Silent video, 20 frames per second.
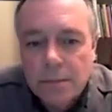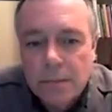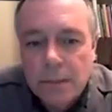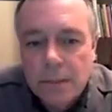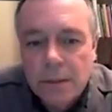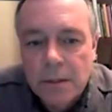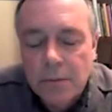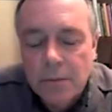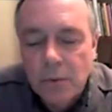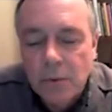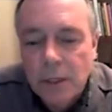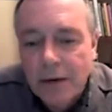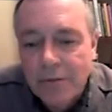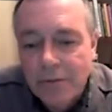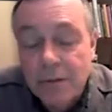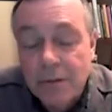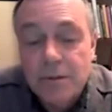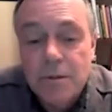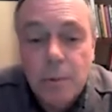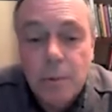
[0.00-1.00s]
We have
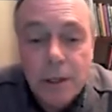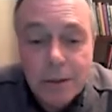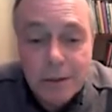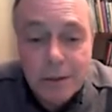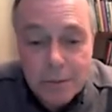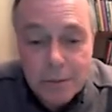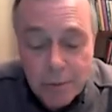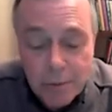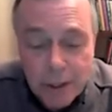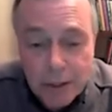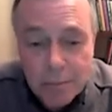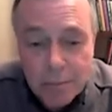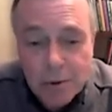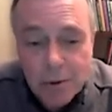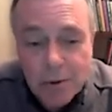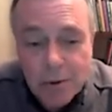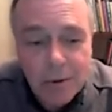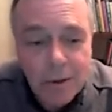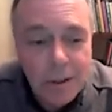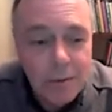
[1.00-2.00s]
an asparagus breeding
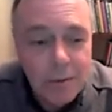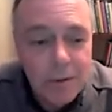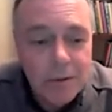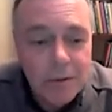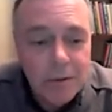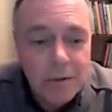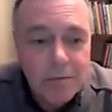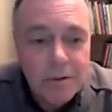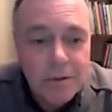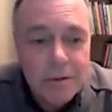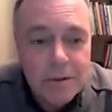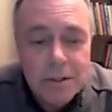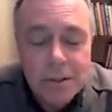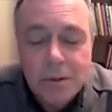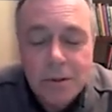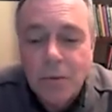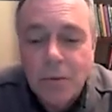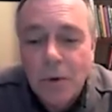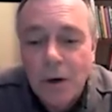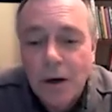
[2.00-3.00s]
program at the University of
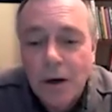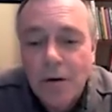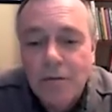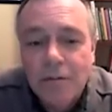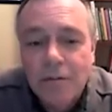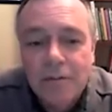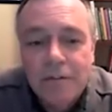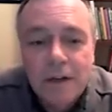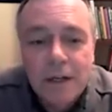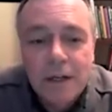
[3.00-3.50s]
Guelph,